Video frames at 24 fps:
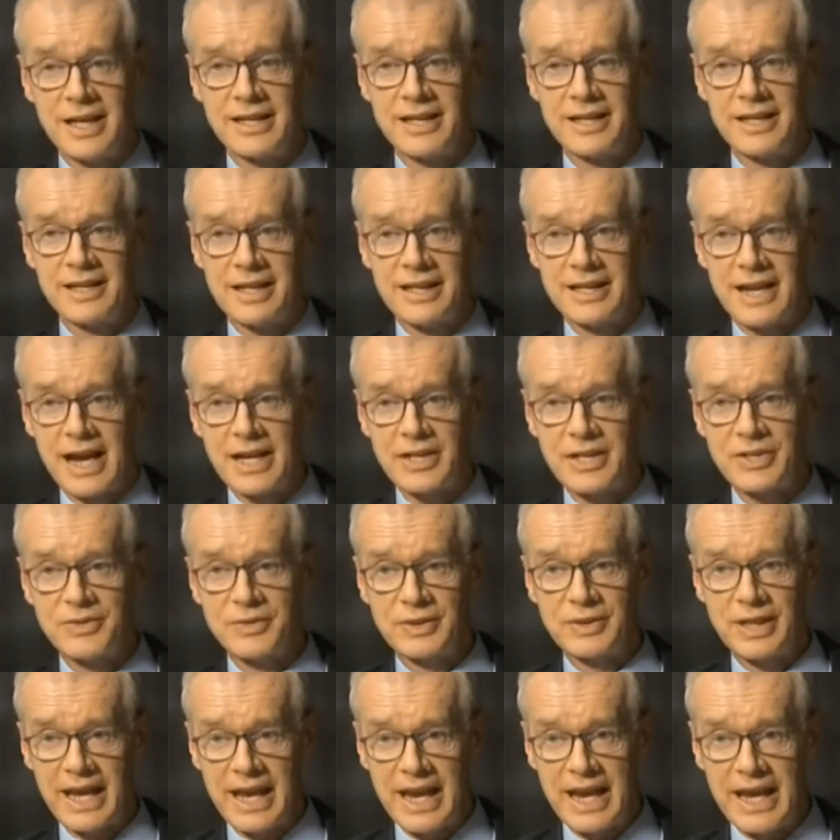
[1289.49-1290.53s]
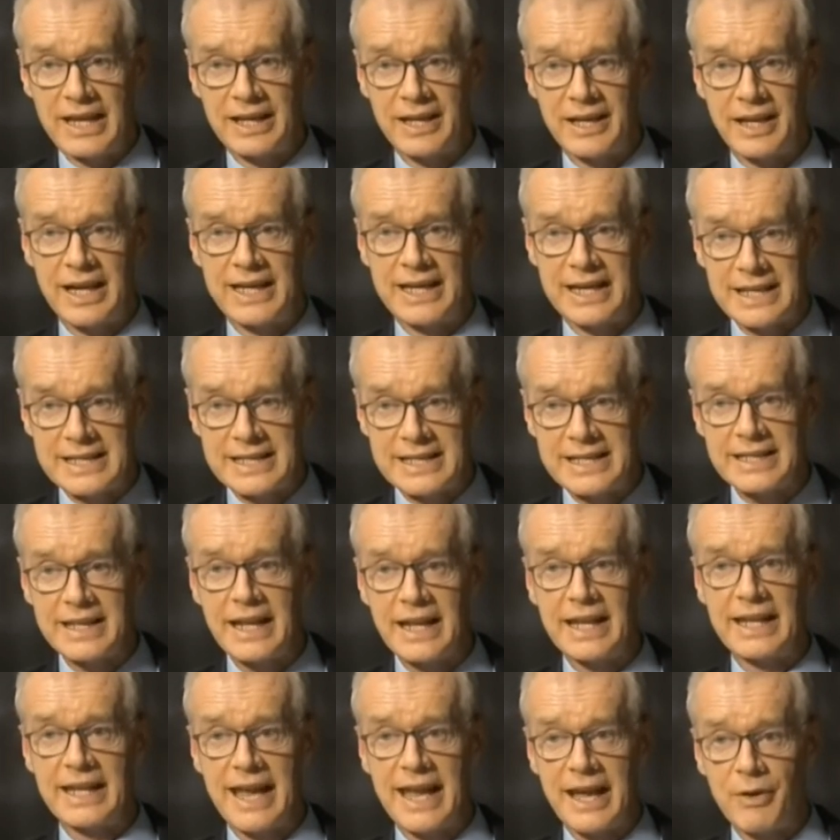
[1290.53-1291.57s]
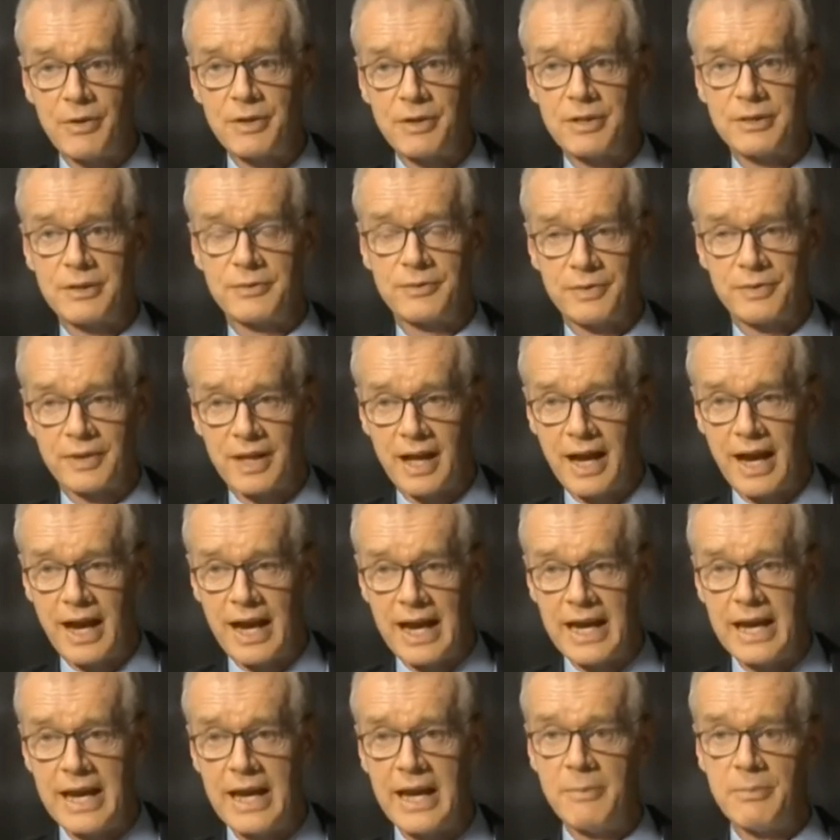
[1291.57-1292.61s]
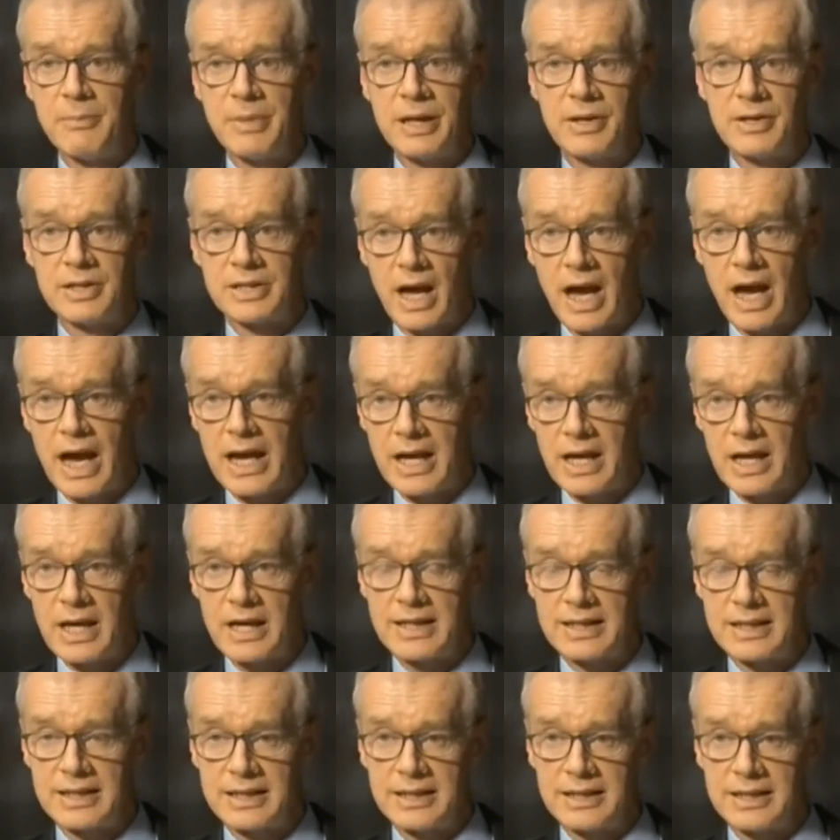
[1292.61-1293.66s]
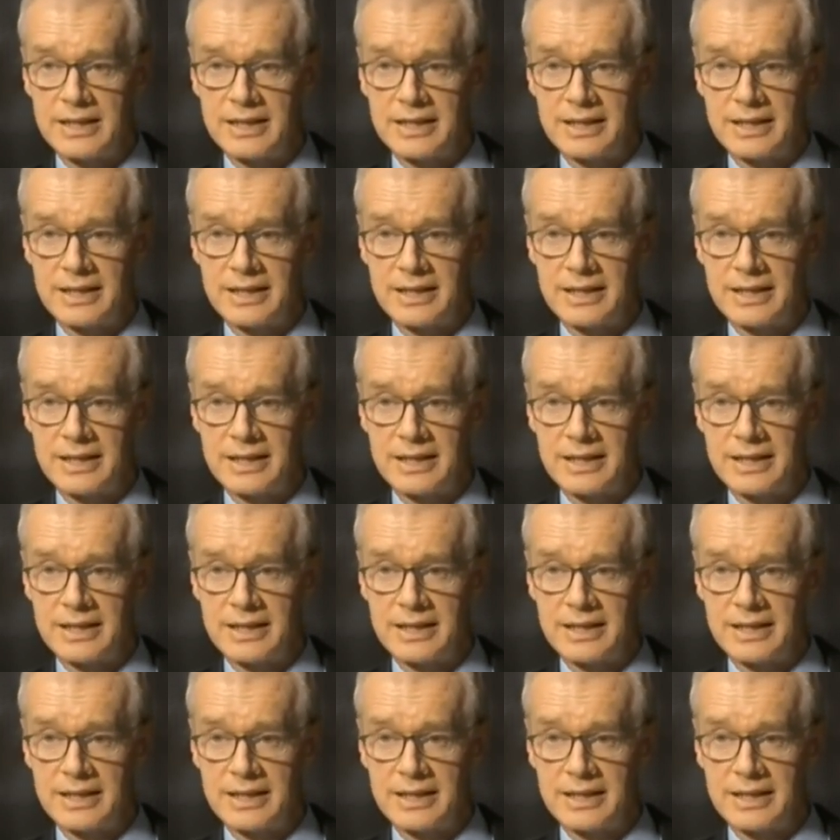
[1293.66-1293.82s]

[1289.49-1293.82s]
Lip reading: that the national airline isn't allowed to fly because IATA,